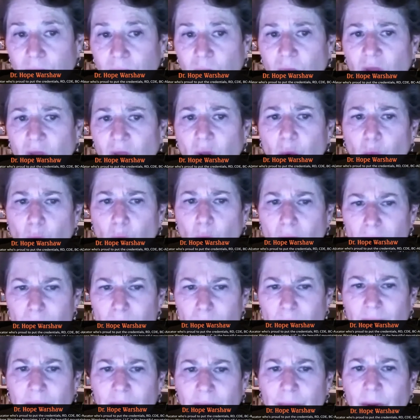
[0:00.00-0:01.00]
One
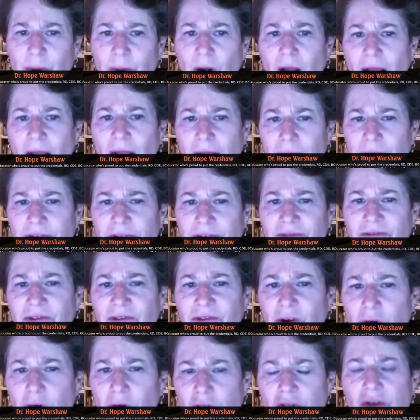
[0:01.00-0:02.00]
paper I refer
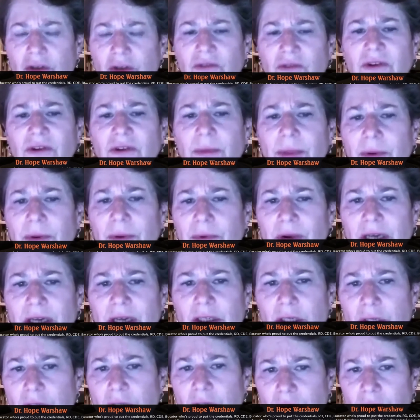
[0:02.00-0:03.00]
to from the
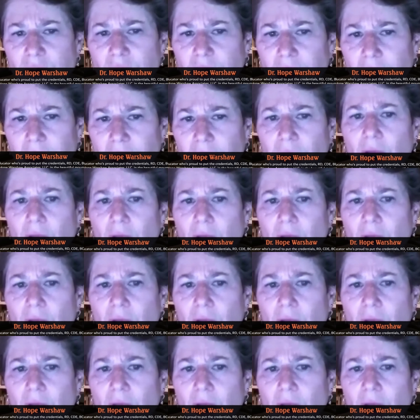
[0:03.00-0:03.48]
registry